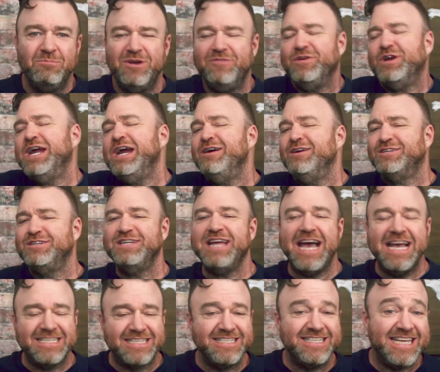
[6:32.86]
But if your character
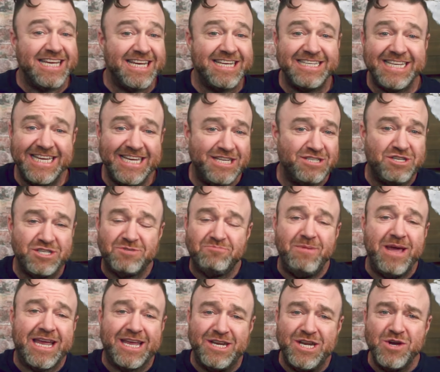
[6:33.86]
dies in D&D, you just
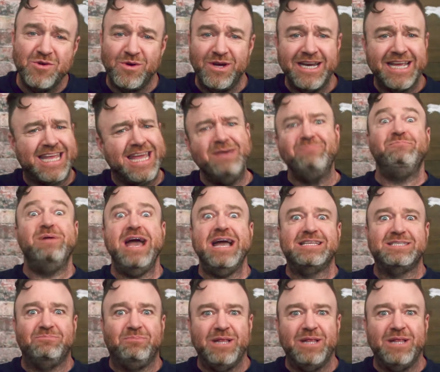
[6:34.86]
make a new one and get back to